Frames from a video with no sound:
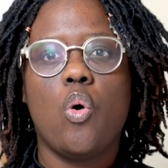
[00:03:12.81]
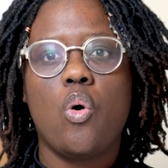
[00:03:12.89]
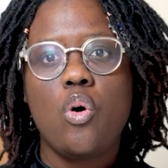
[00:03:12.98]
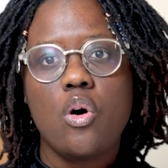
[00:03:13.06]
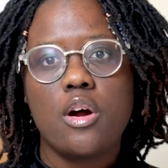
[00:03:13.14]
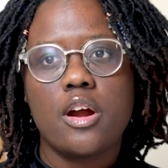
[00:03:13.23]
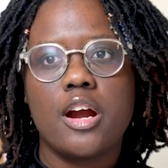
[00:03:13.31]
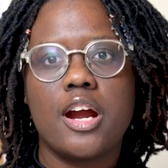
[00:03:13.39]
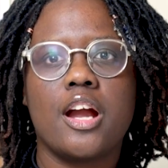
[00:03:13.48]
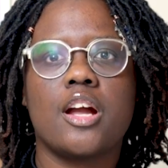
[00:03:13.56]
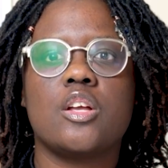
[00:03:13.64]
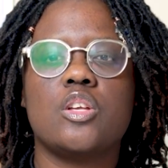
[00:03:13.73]

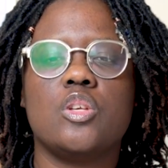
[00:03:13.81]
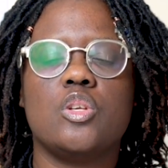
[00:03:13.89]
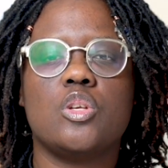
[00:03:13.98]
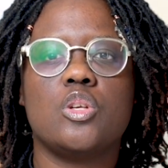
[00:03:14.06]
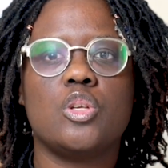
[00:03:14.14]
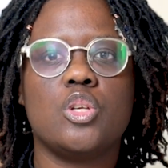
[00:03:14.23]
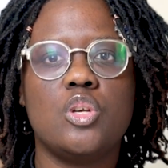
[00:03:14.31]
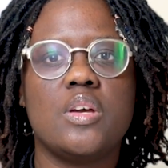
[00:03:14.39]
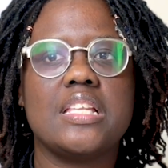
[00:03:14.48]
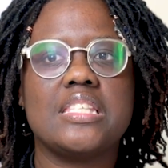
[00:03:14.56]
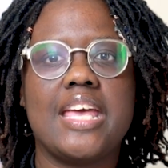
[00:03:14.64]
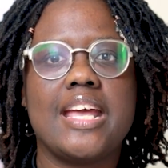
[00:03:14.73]
or you
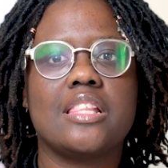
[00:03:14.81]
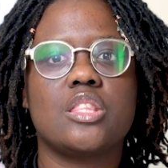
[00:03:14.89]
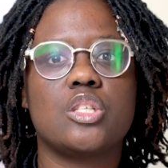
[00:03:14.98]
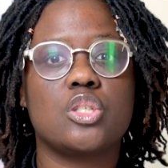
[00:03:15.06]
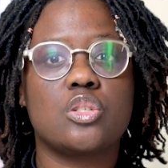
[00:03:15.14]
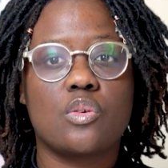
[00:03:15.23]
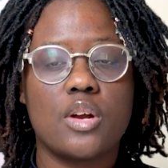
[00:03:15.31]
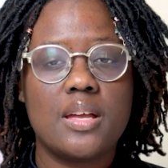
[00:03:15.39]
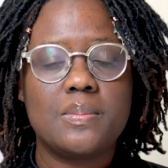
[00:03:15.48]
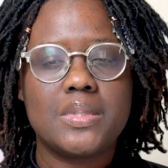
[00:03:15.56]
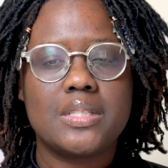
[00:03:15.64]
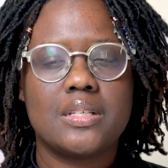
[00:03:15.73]
can take the
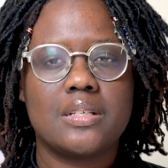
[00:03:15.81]
script